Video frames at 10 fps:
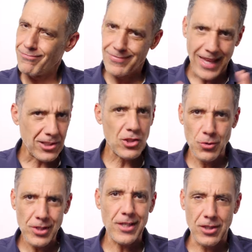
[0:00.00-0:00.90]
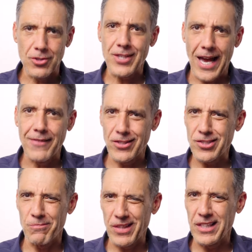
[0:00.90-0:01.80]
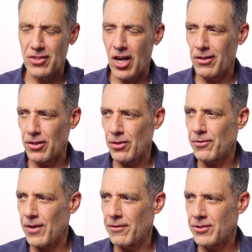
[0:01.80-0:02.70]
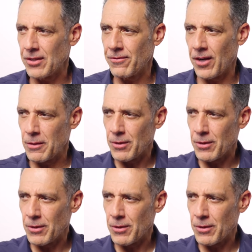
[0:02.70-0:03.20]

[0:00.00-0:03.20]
that's usually a good sign that something has gone a little uh, funny.